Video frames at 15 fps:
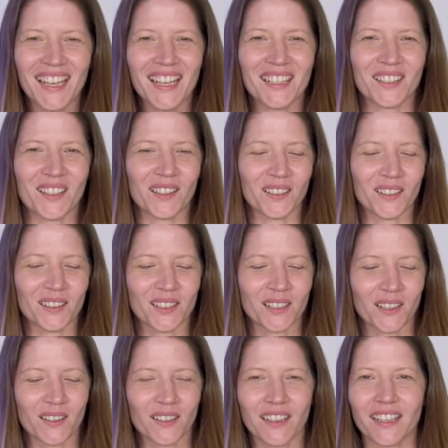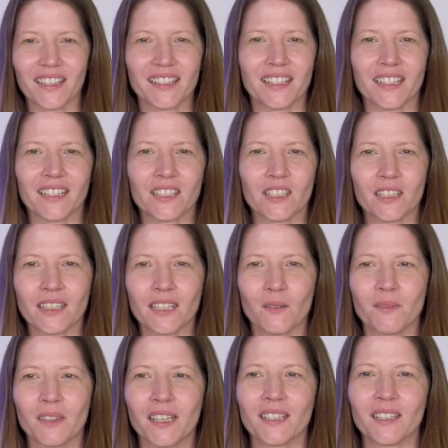So it's just
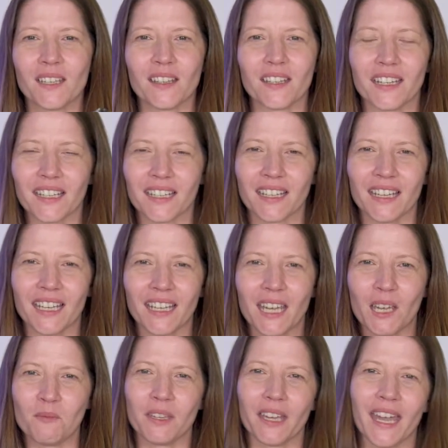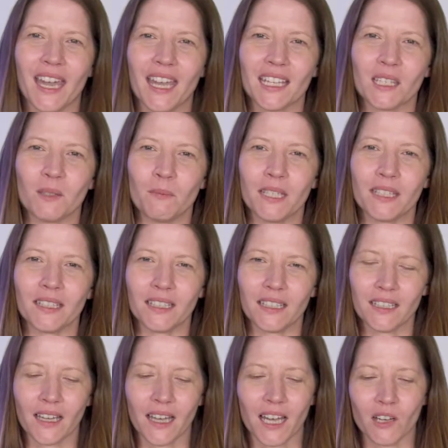something so that it can keep your hands
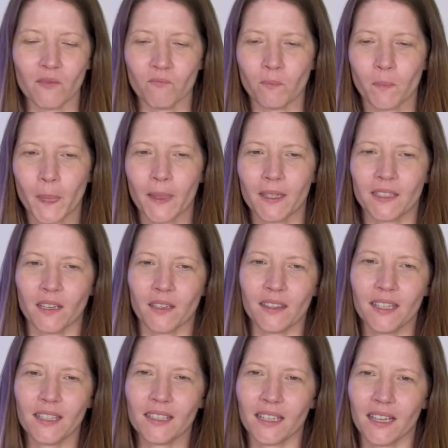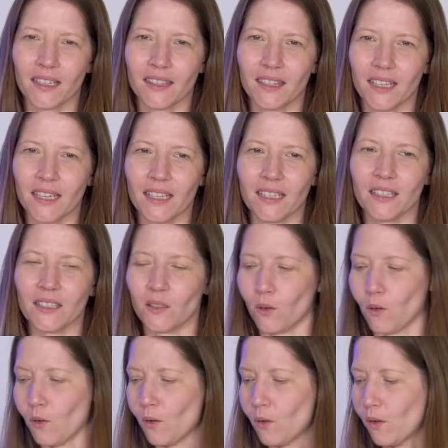busy. So things like these,
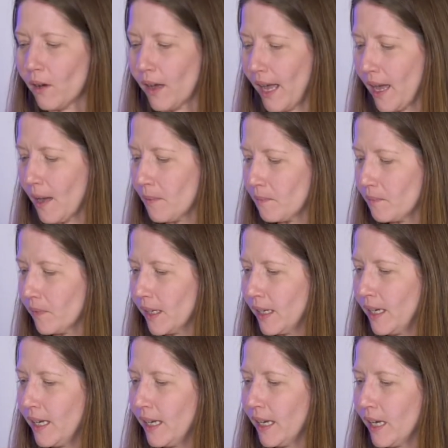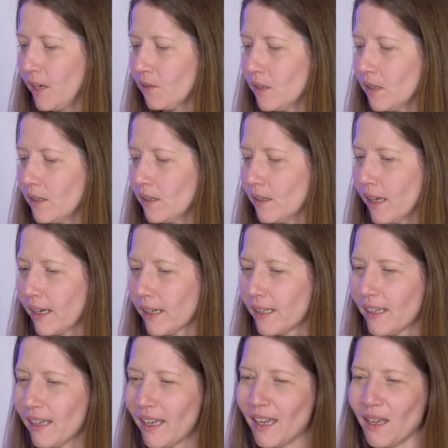or even like
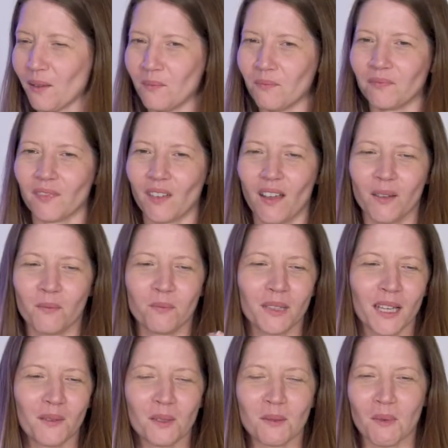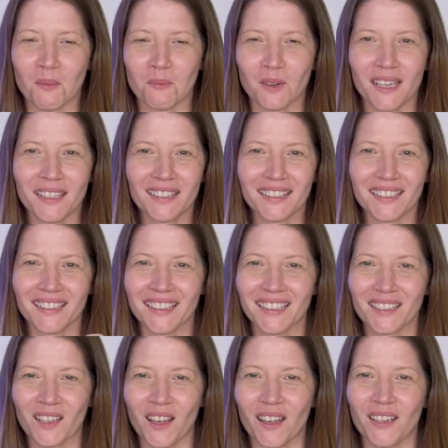I play with my bracelet.
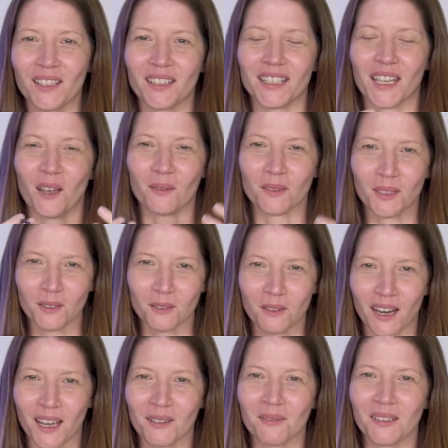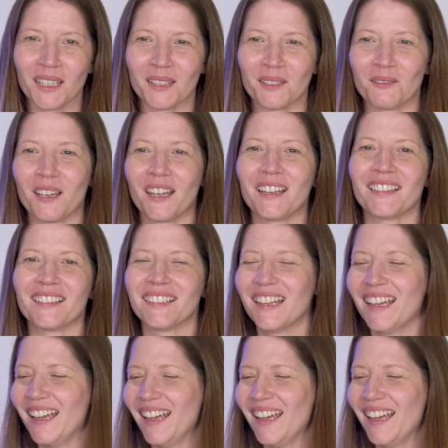It kind of just helps to ground me as well.